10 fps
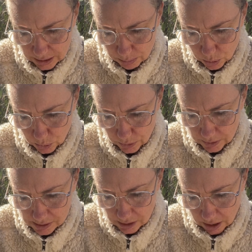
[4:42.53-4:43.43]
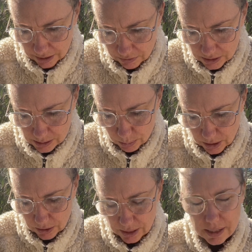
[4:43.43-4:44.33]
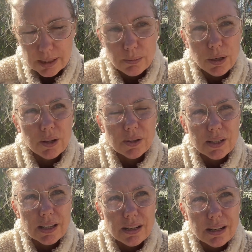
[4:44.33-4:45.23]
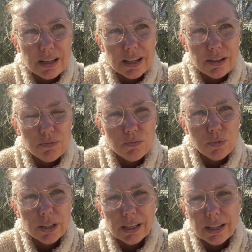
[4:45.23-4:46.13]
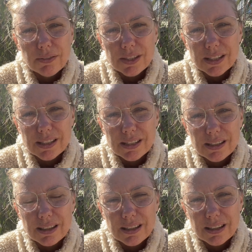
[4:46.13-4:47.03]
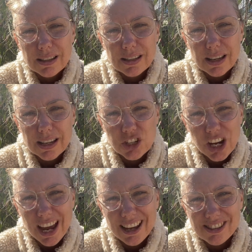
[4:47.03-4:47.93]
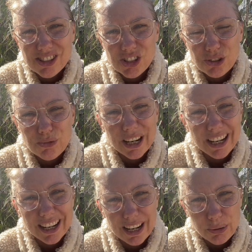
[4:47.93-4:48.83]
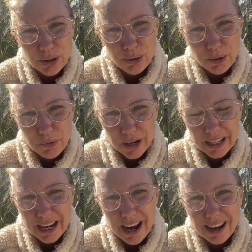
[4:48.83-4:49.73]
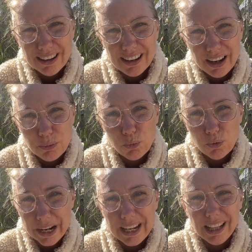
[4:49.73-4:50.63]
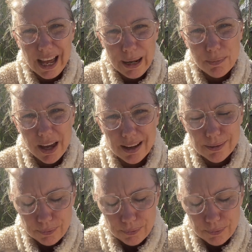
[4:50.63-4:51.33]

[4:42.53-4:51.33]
important this kind of experience because it, it really gives us a chance to reconnect with who we really are and reclaim that